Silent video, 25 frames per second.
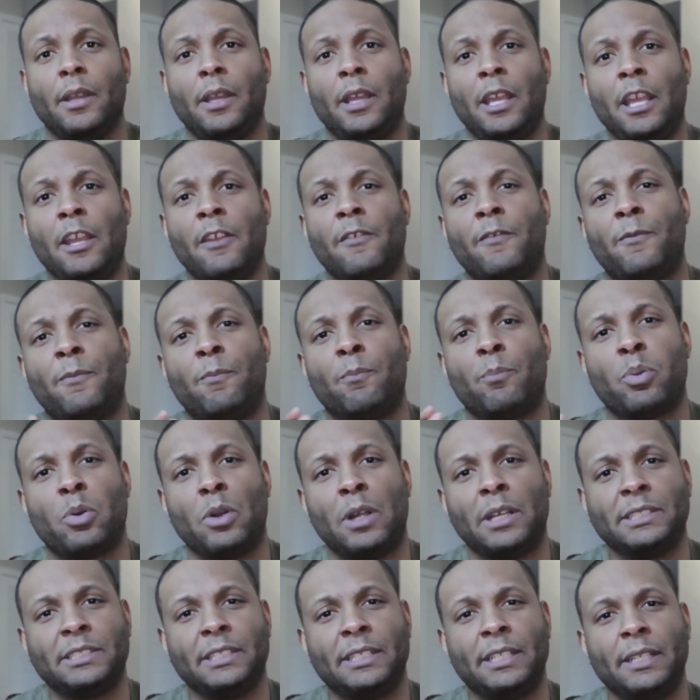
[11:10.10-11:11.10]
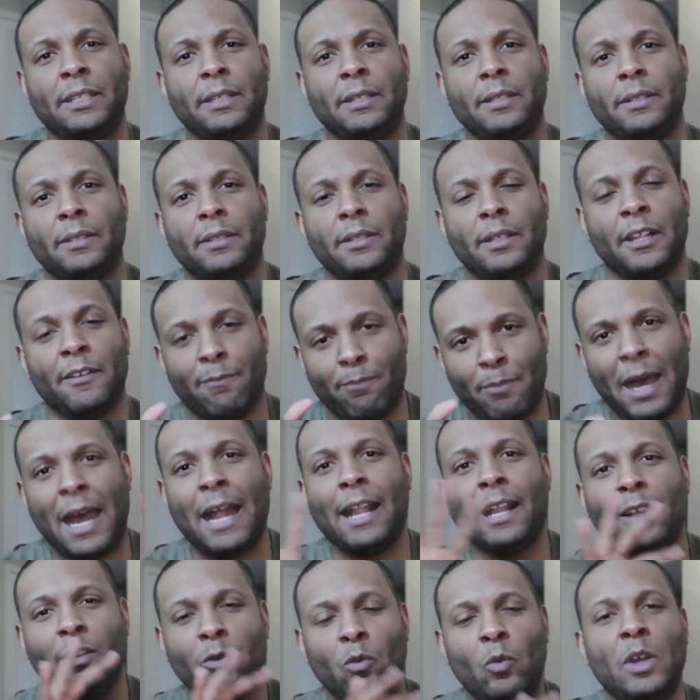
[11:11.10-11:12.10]
if
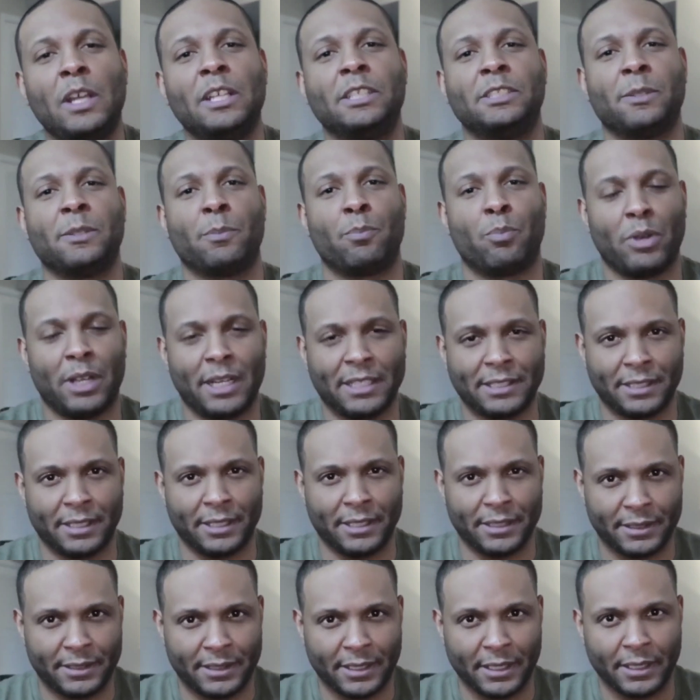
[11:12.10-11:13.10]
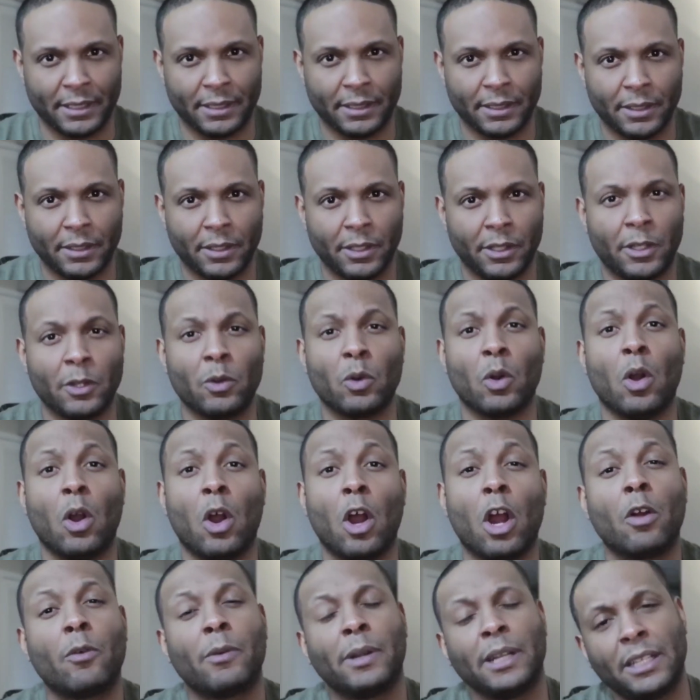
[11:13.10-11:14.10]
Biden wins the presidency, there are
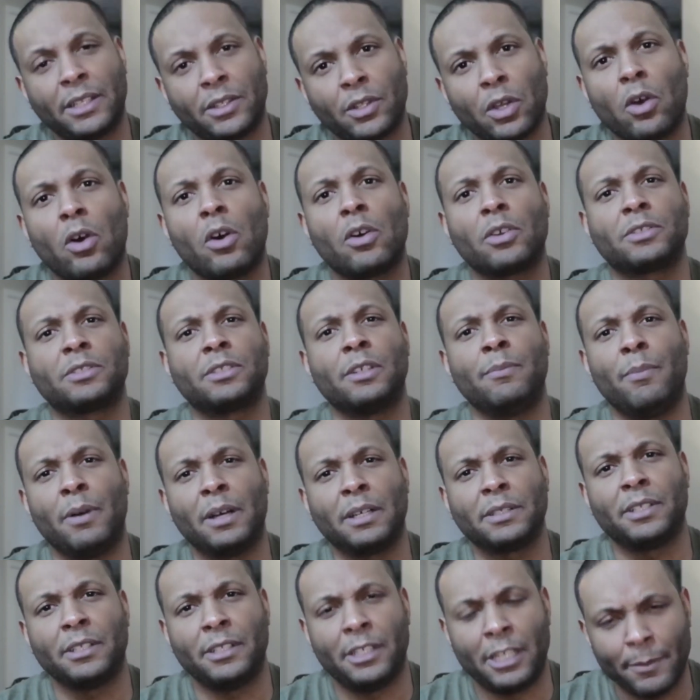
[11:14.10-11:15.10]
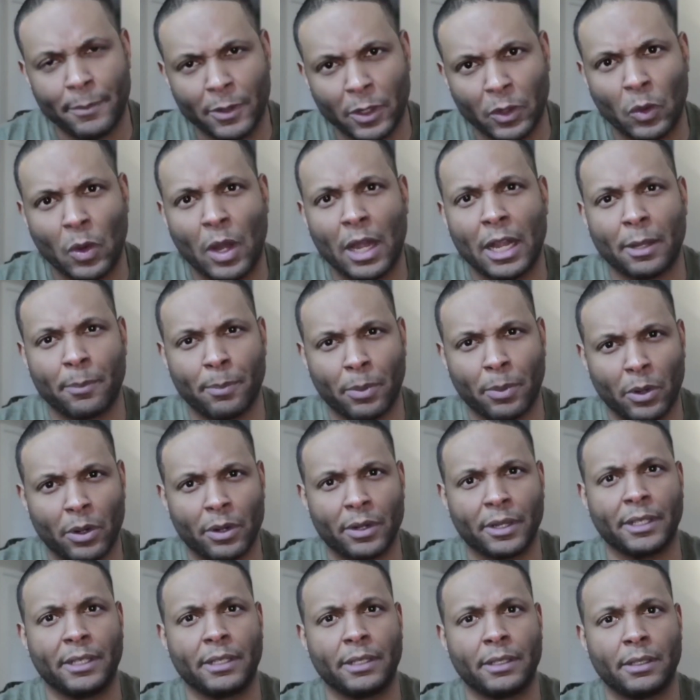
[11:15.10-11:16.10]
already talks amongst the Democratic
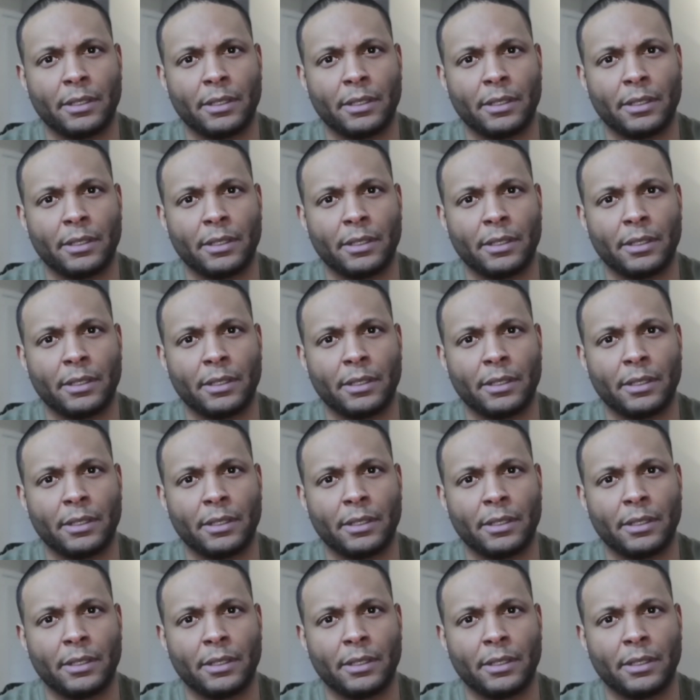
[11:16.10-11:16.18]
Party